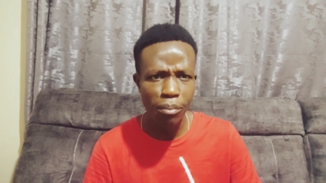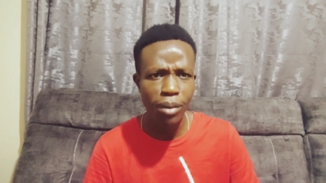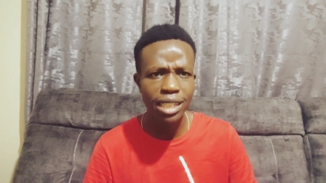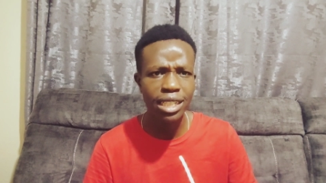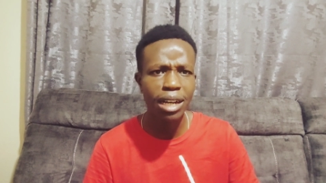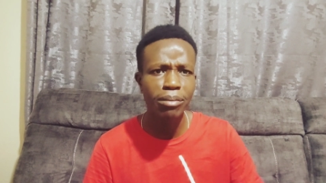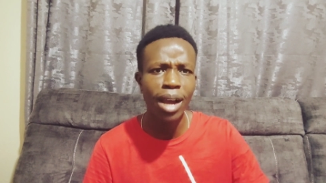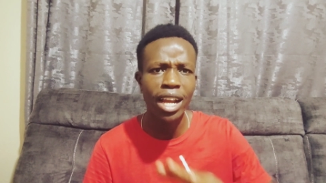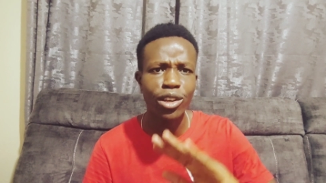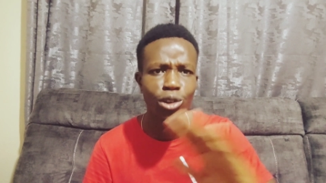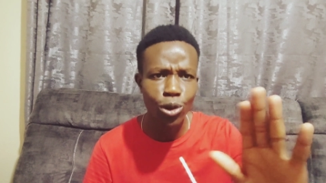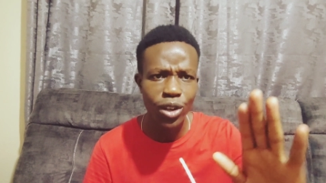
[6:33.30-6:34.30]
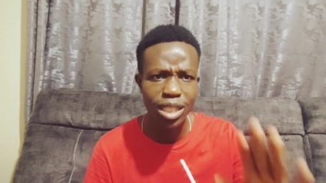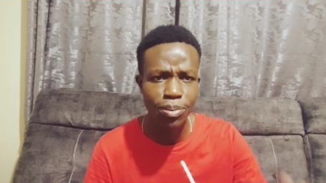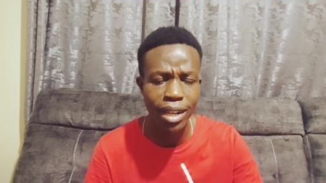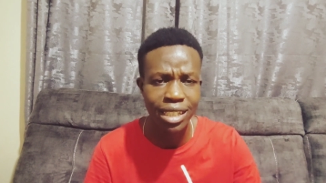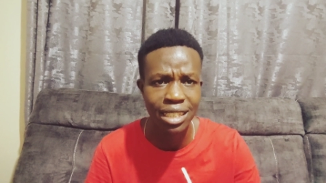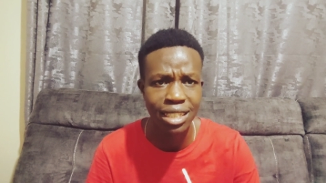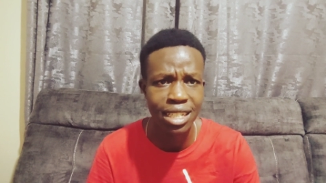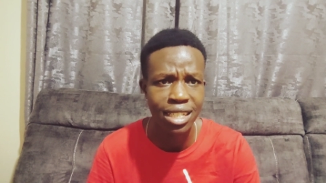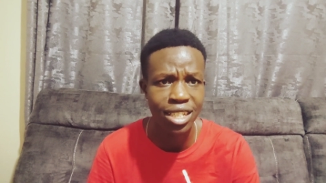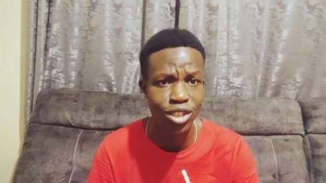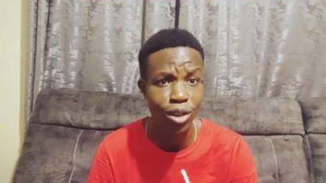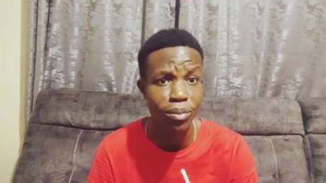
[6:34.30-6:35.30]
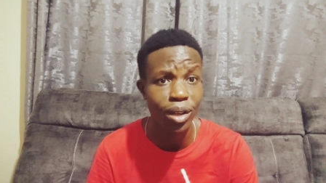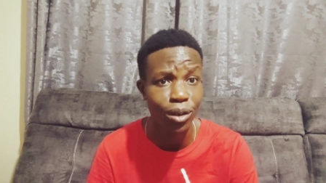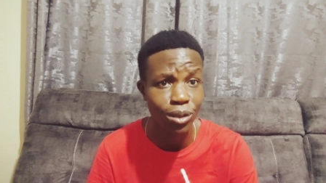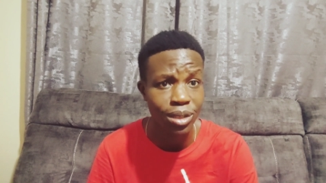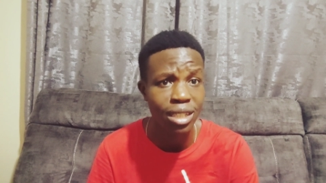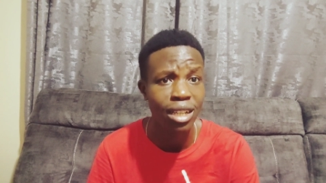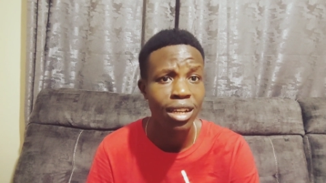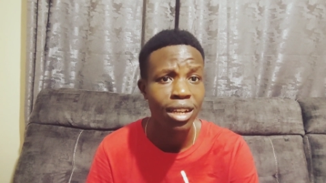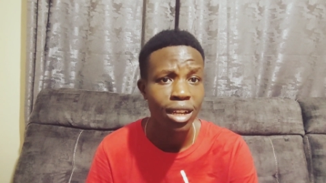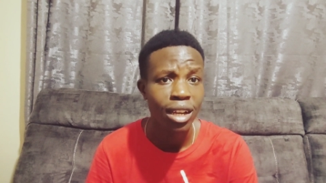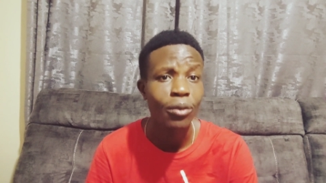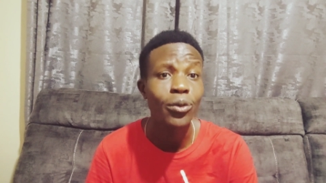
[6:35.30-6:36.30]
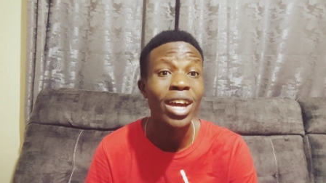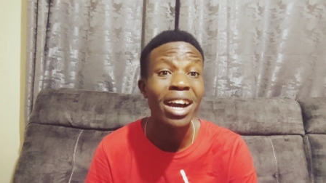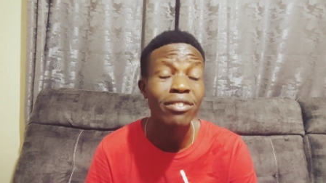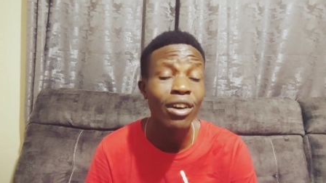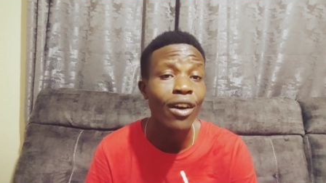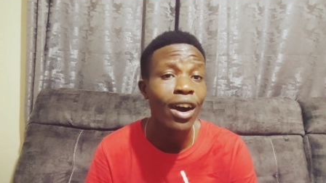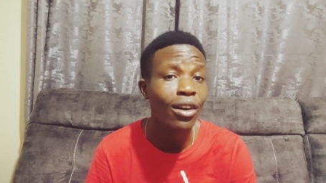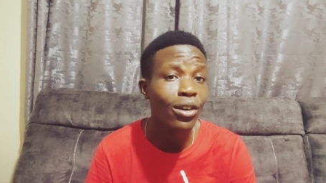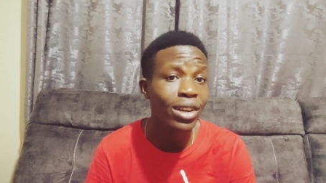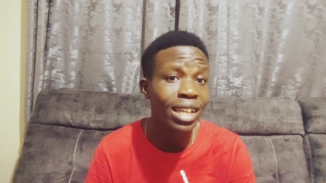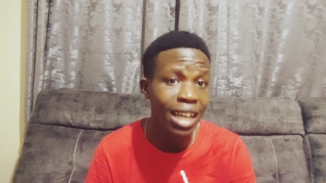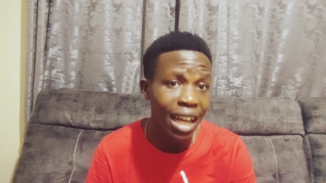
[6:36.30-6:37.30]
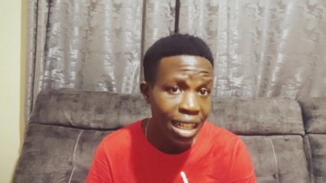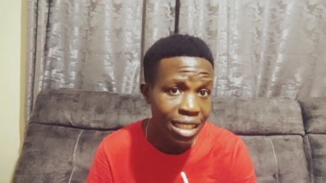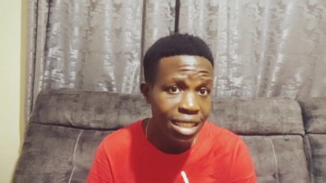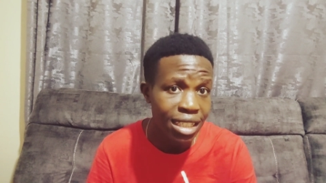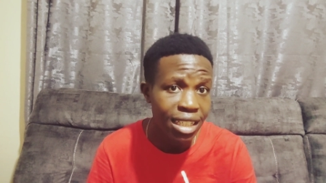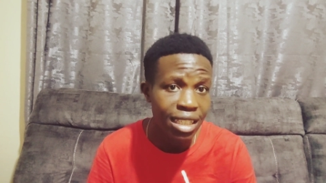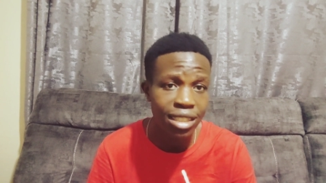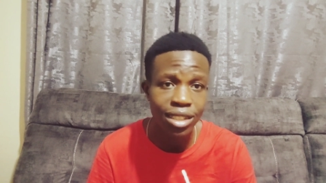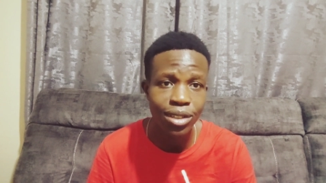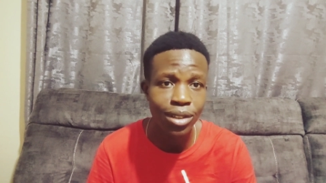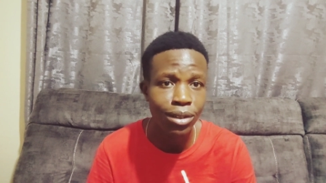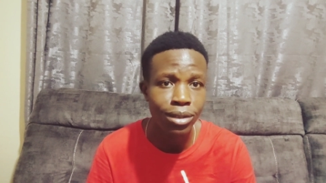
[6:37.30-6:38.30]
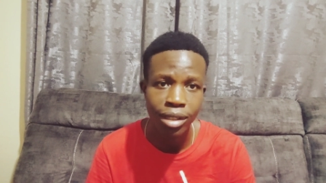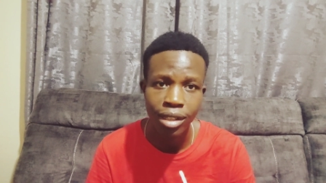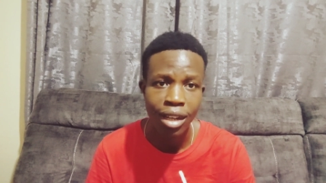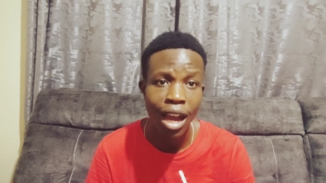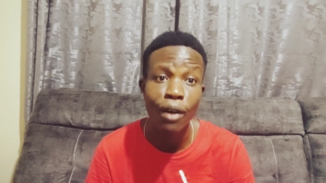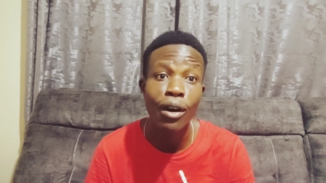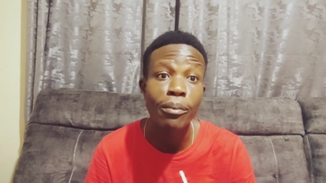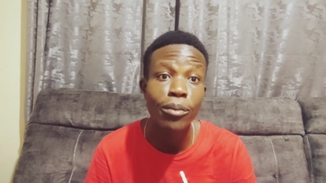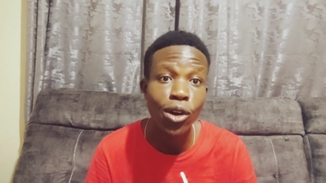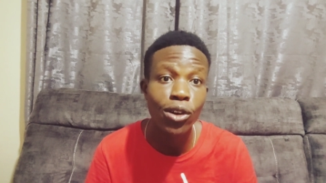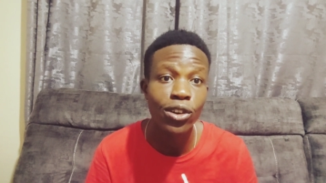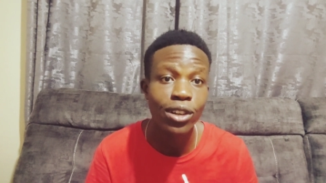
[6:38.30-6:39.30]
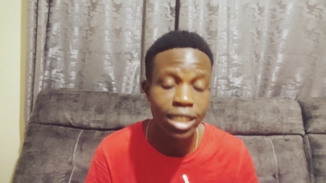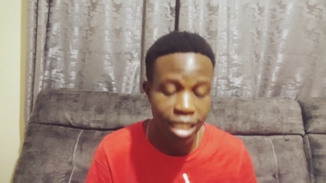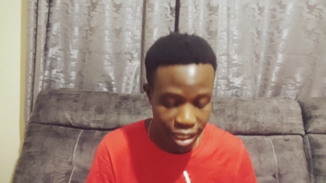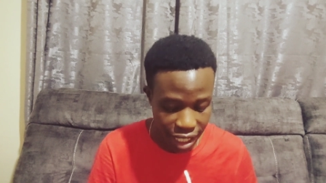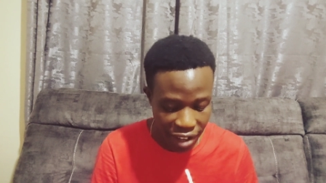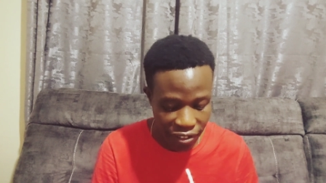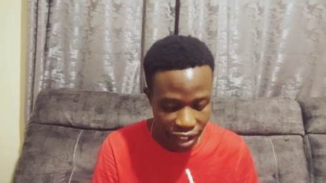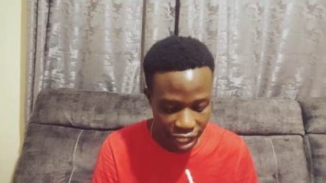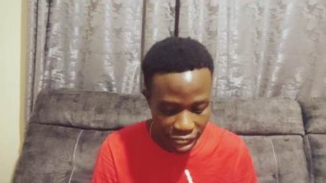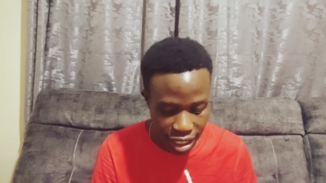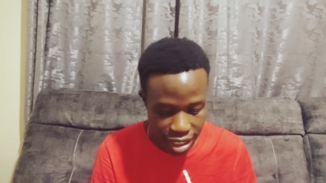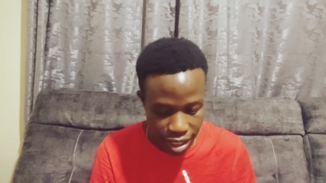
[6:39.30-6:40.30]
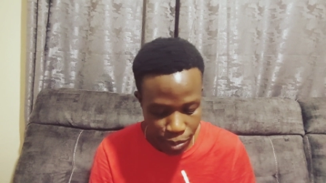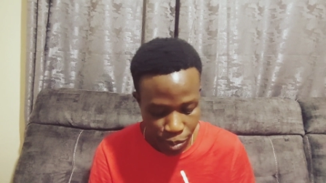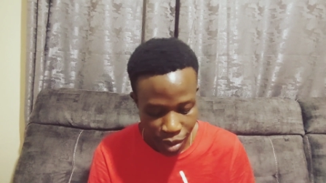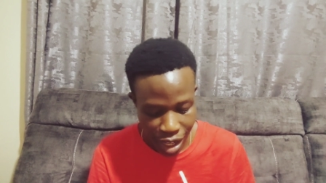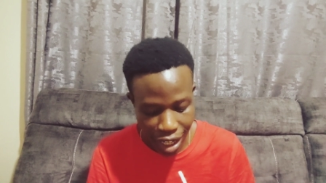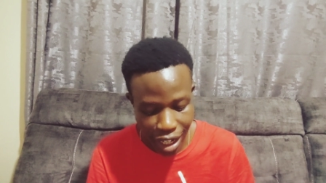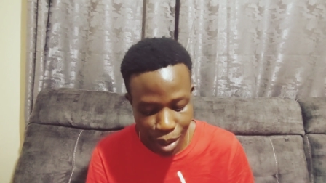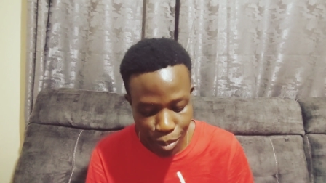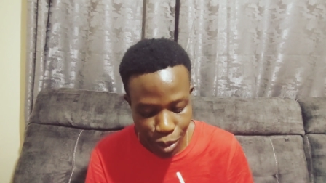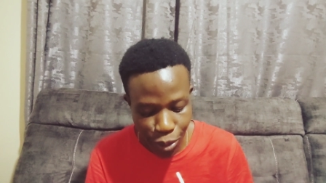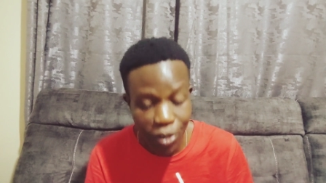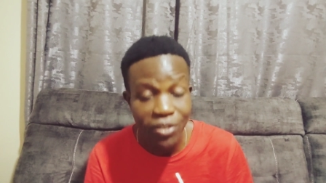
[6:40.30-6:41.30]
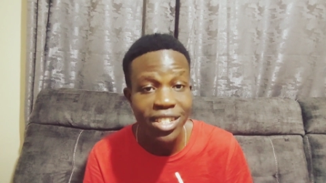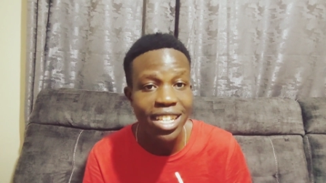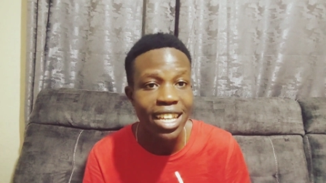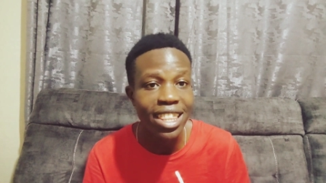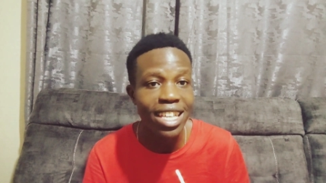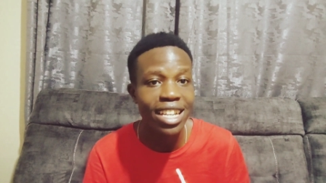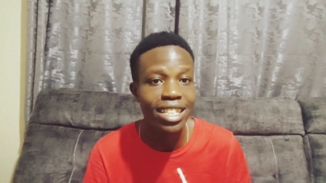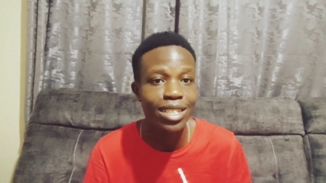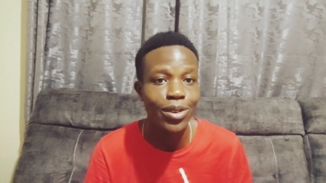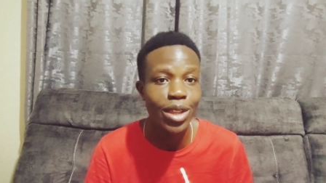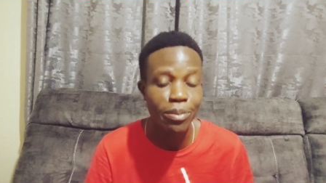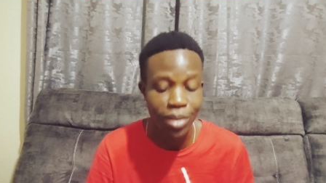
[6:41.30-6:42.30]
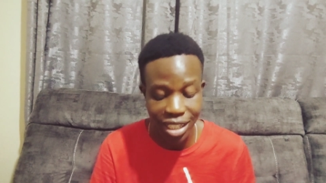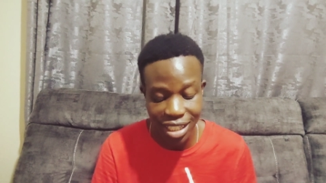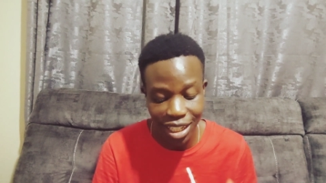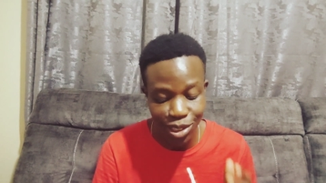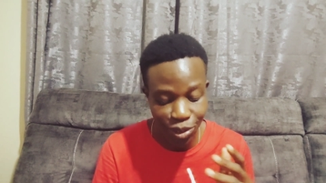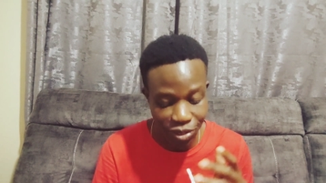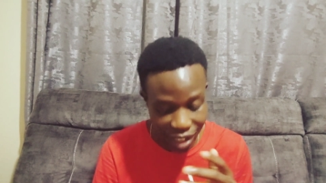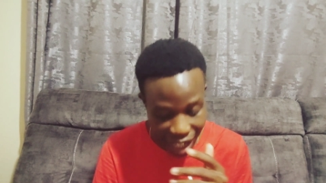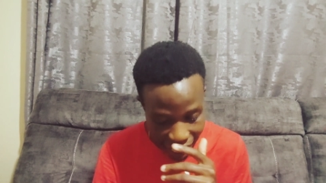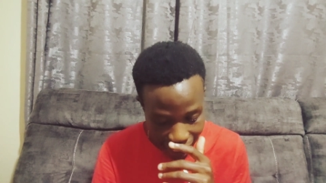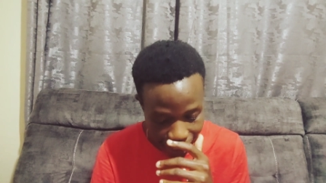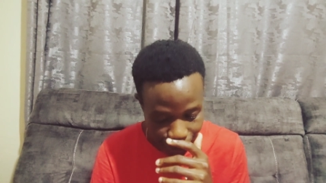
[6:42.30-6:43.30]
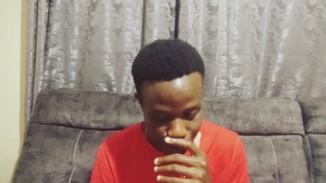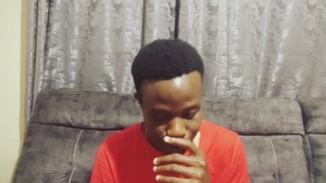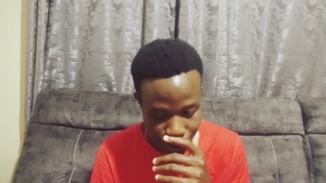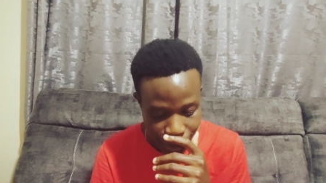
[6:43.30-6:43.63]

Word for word: but um, I do respect his decision because we have our own cultures, you know, our morals as Africans. And um, we've seen this with the president of Ghana.